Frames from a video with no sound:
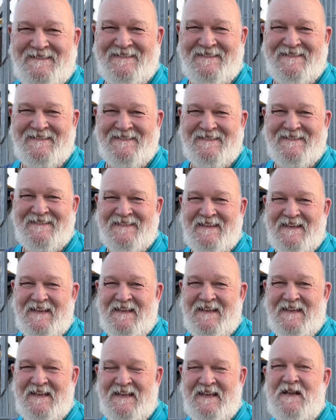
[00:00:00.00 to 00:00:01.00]
Yeah,
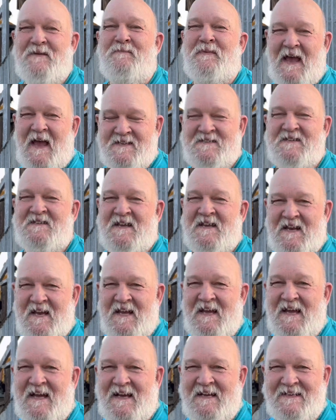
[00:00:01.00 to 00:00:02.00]
really? In Pasadena, yeah.